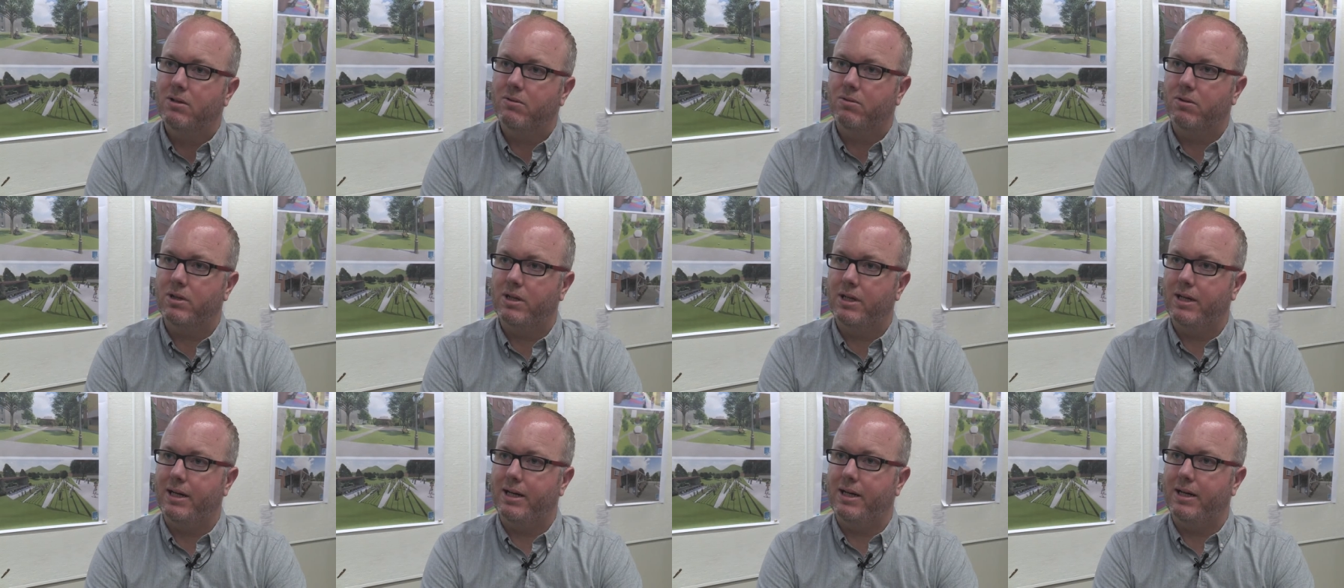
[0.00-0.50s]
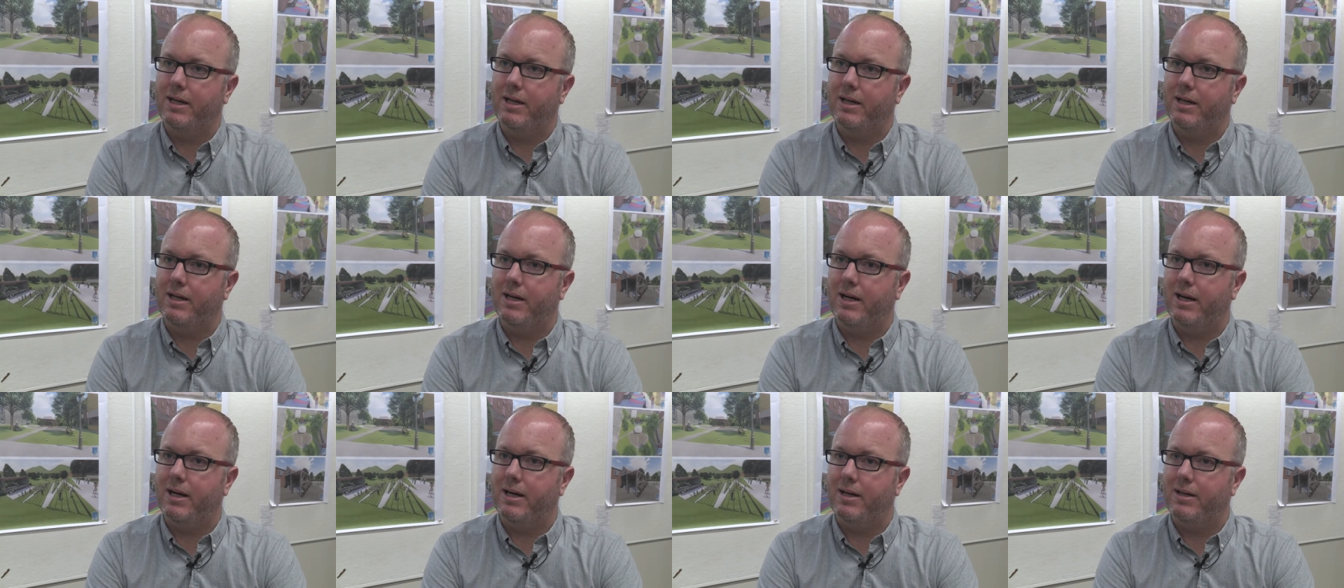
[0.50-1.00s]
really
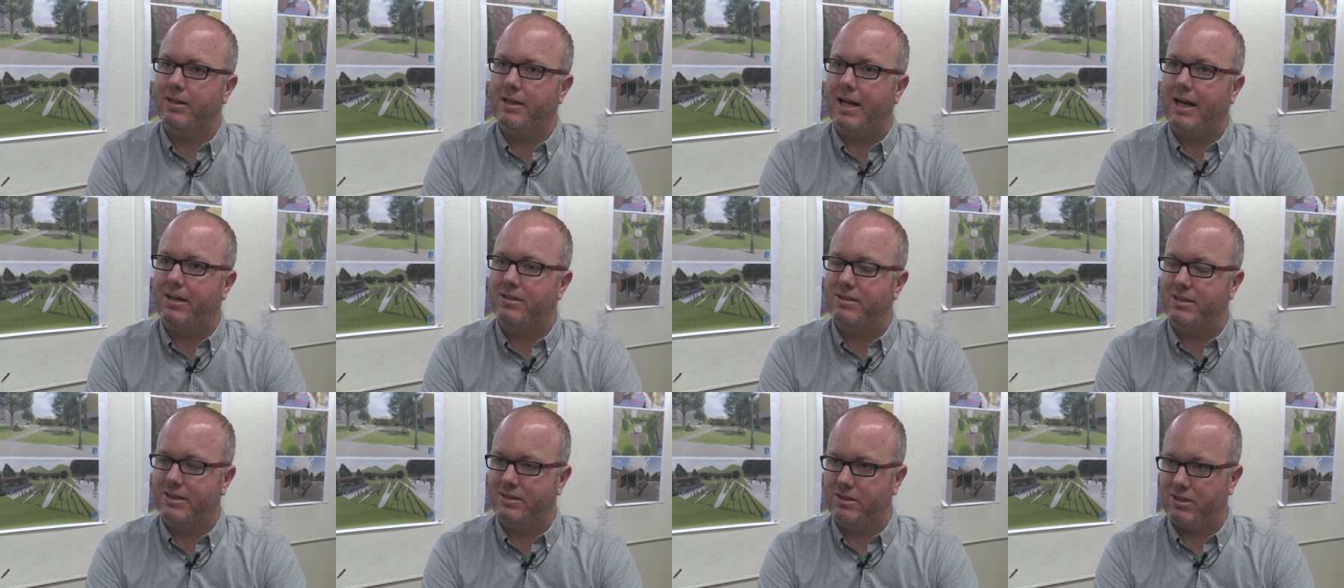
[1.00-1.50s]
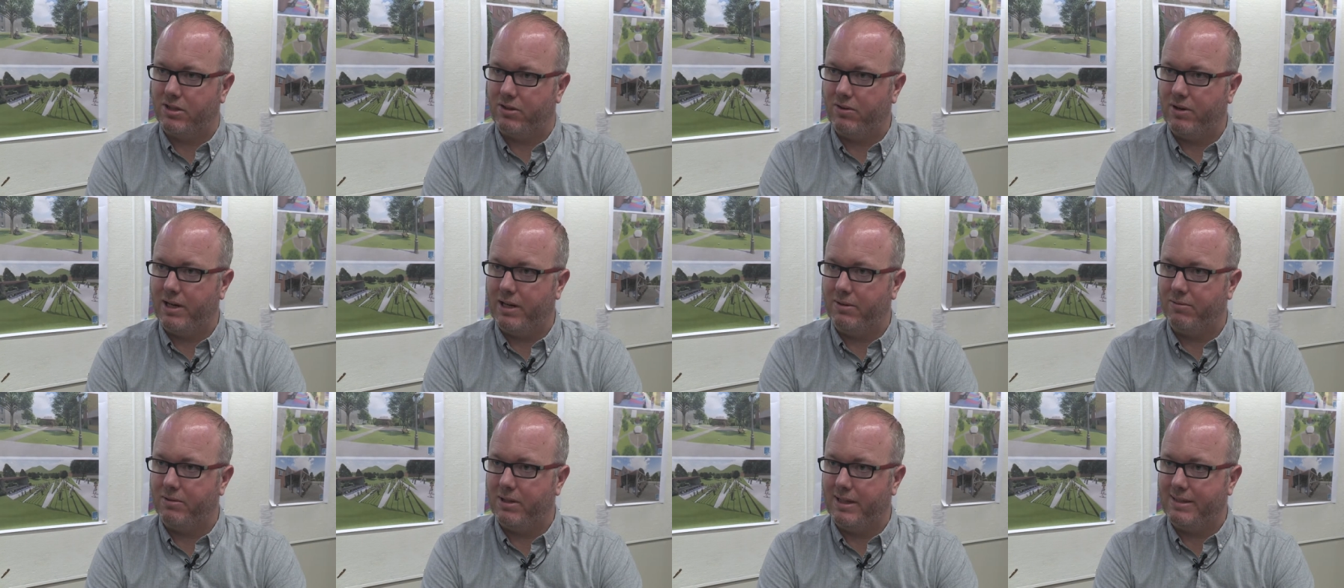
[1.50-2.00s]
uh, allows us to
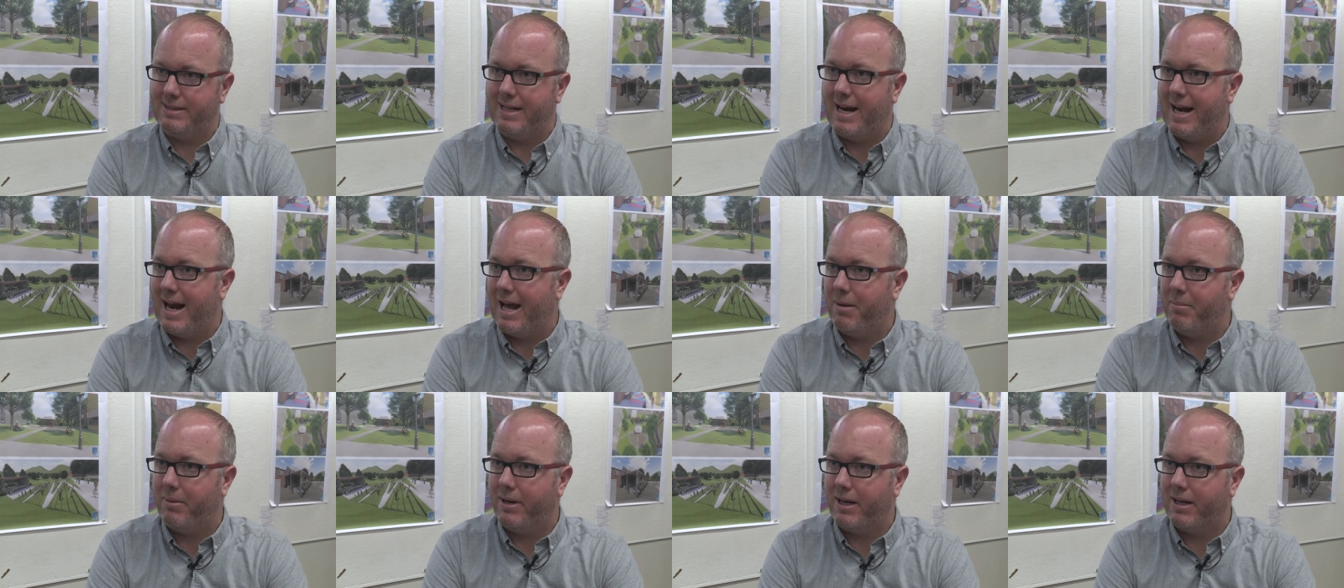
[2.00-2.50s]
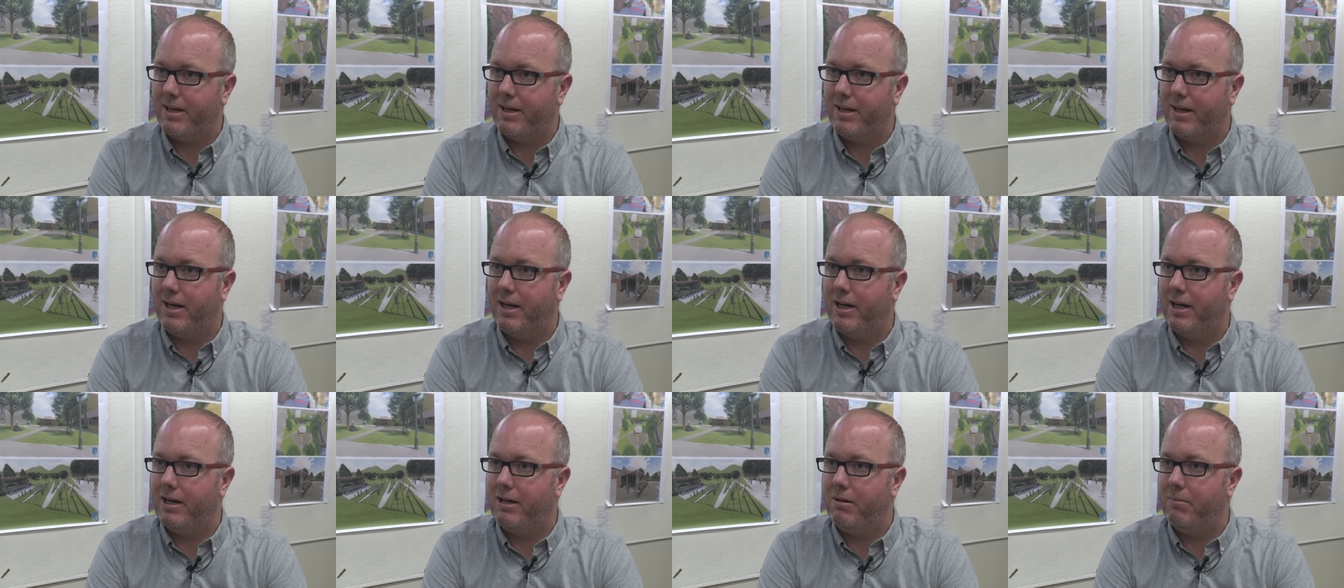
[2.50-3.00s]
create a really dynamic
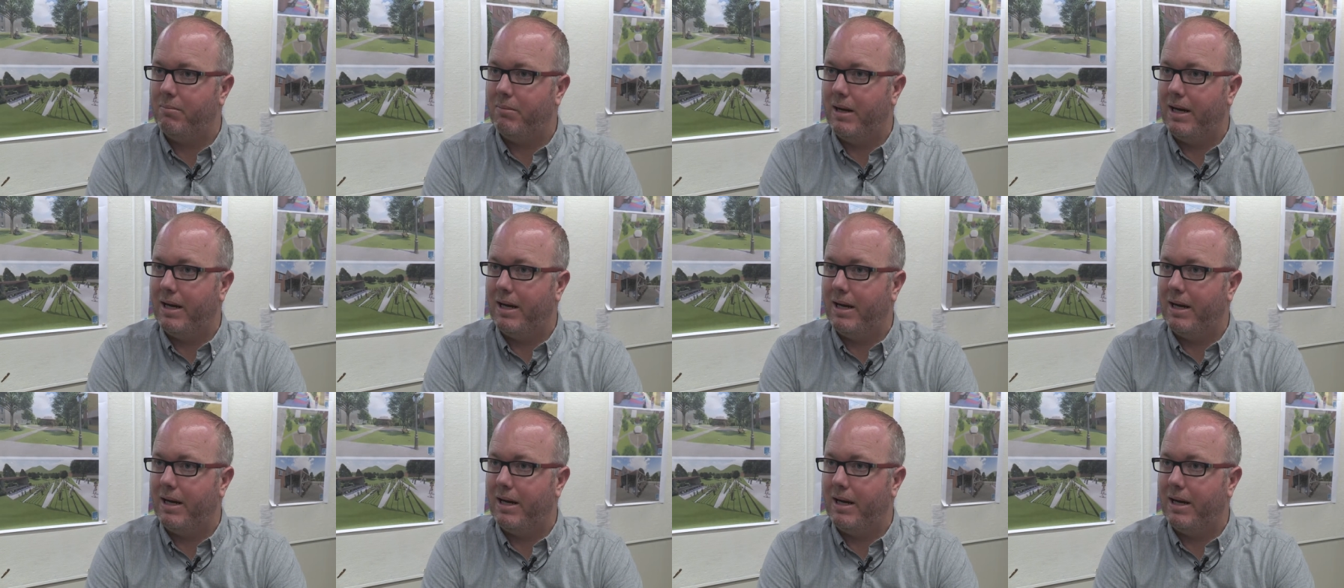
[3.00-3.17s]
um,